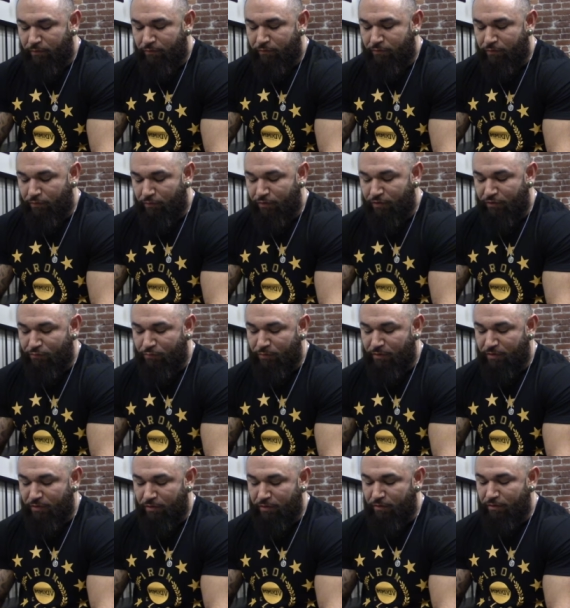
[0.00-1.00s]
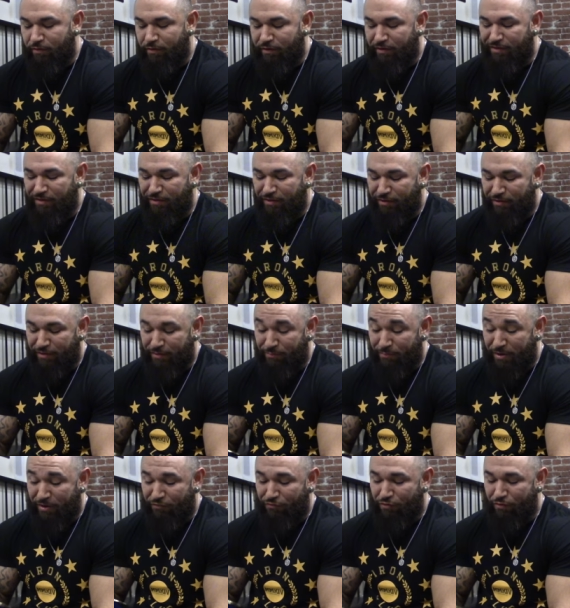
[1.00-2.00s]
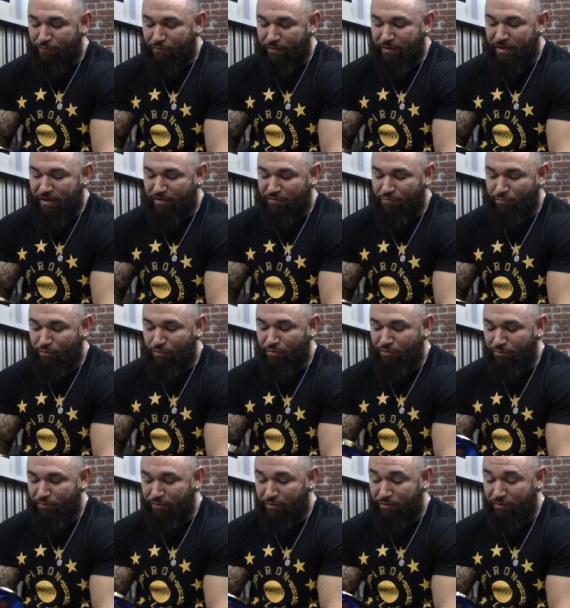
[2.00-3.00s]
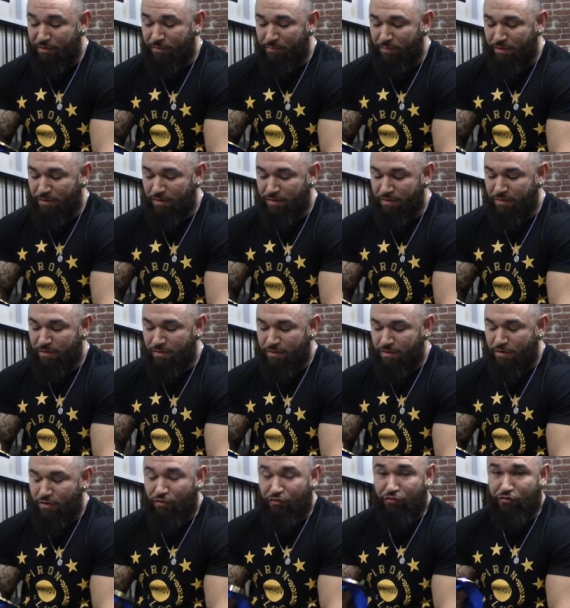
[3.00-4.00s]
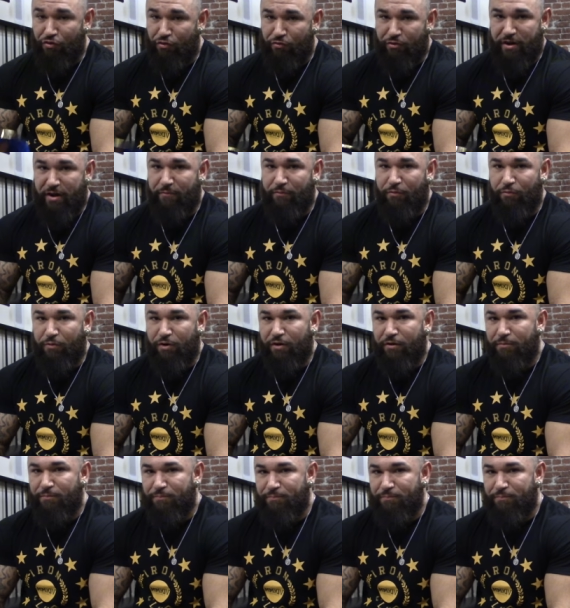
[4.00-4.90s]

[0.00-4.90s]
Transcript: So this one literally in my trophy case will literally be shown everywhere.